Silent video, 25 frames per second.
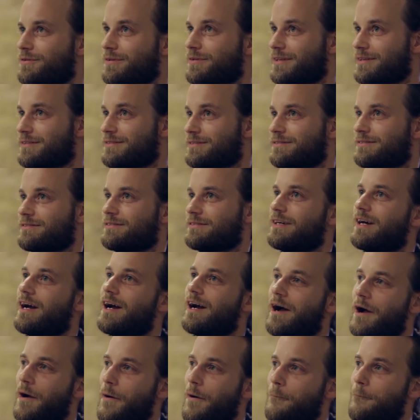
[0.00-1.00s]
to do this,
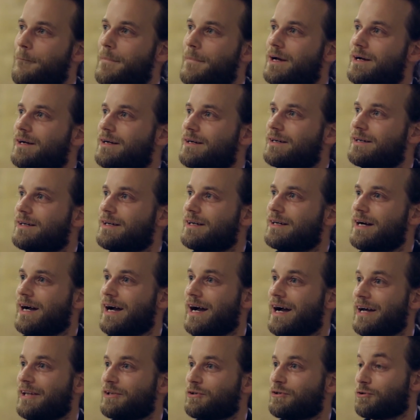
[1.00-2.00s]

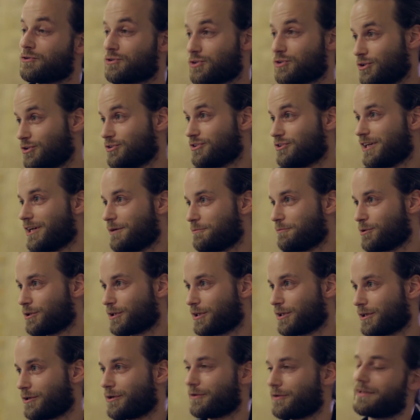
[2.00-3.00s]
and on Tuesday I'm
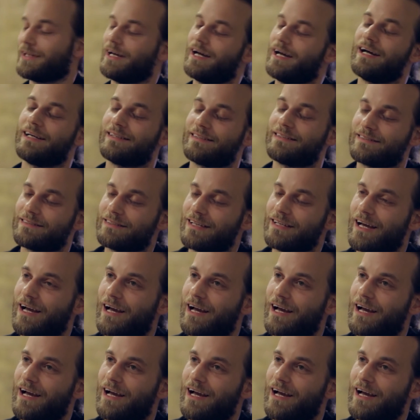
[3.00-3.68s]
working on that.